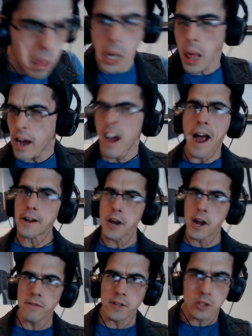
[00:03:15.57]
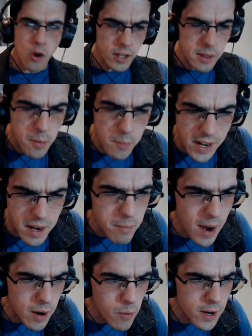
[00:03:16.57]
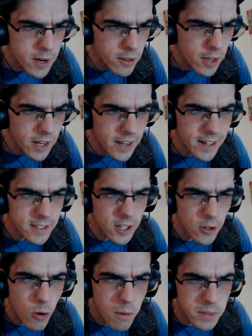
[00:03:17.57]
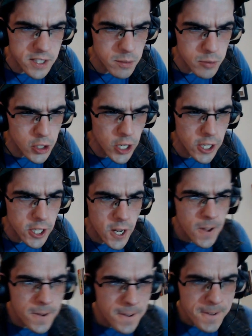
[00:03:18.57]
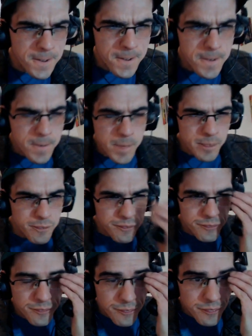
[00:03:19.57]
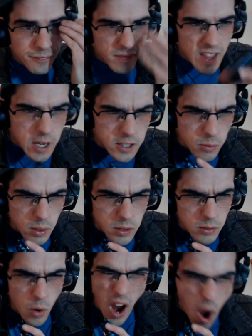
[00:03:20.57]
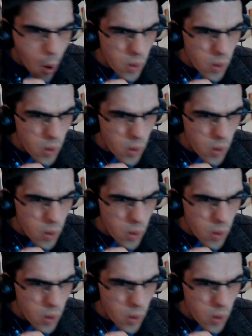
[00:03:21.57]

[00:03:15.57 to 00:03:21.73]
I can't even talk. Let me bring it back. I wanna hear that again because I know I missed some shit about holding up diamonds. I'm no Hov. I'm as